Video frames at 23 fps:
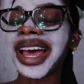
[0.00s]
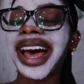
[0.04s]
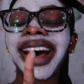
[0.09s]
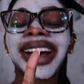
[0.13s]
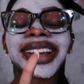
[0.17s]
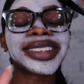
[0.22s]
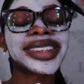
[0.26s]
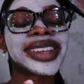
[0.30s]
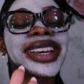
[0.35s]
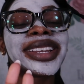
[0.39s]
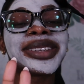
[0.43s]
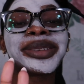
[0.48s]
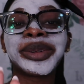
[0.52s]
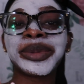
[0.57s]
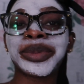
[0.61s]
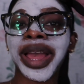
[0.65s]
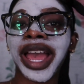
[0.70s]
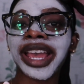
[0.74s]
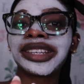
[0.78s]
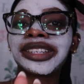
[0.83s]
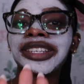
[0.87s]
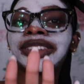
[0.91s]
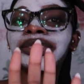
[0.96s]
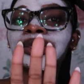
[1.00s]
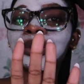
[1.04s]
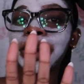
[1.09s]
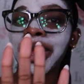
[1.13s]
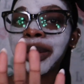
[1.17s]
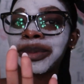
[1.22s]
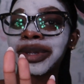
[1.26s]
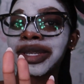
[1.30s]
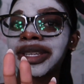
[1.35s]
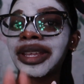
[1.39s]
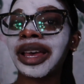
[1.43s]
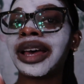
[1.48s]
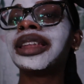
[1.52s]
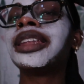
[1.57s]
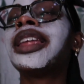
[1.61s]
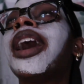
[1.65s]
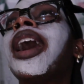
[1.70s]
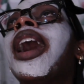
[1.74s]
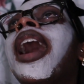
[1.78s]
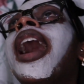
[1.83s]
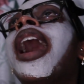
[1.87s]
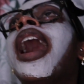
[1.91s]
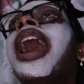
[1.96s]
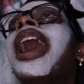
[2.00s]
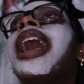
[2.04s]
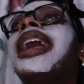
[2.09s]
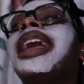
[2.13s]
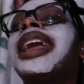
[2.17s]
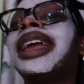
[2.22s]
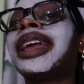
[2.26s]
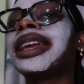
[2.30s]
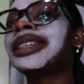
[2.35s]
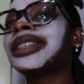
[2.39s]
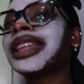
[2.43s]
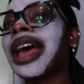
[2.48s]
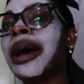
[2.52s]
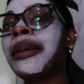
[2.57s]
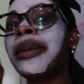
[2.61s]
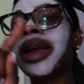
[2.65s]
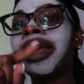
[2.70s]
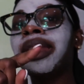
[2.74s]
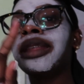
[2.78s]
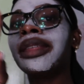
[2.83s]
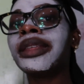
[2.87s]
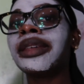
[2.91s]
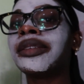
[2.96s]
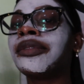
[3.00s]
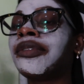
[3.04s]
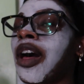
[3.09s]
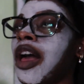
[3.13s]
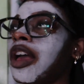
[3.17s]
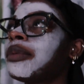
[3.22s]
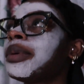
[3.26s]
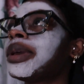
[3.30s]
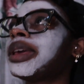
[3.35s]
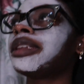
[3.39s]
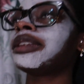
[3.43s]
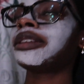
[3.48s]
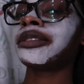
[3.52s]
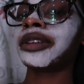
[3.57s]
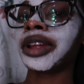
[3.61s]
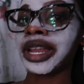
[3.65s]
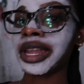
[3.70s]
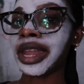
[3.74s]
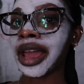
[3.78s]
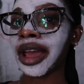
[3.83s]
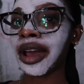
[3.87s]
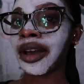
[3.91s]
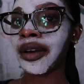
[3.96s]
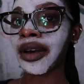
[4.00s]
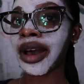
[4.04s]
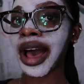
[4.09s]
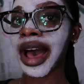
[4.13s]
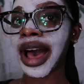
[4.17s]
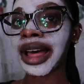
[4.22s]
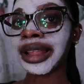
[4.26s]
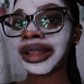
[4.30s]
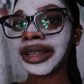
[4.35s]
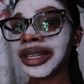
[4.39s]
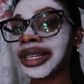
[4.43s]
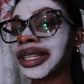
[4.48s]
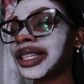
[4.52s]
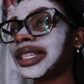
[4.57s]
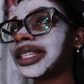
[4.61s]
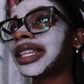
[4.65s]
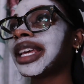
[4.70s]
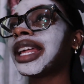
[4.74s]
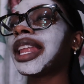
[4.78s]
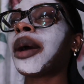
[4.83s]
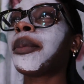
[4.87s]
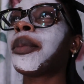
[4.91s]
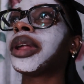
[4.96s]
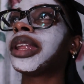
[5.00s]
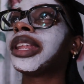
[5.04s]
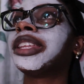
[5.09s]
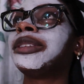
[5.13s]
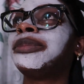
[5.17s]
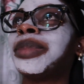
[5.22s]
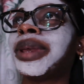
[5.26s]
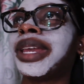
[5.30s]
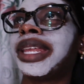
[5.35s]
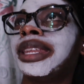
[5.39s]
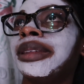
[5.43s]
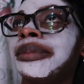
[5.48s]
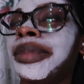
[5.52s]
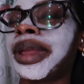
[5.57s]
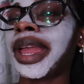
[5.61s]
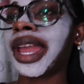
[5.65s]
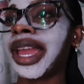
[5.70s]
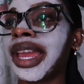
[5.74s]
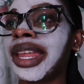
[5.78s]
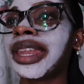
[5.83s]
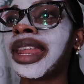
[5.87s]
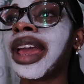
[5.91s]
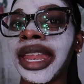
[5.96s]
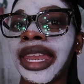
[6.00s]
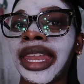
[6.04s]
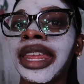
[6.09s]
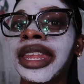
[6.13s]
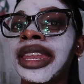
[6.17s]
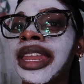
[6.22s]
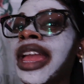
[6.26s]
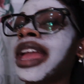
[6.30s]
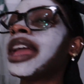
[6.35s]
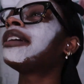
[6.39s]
I also got some new packages from Amazon. And, I, and the vlog I'm editing right now, I literally said I'm on a spending ban. And in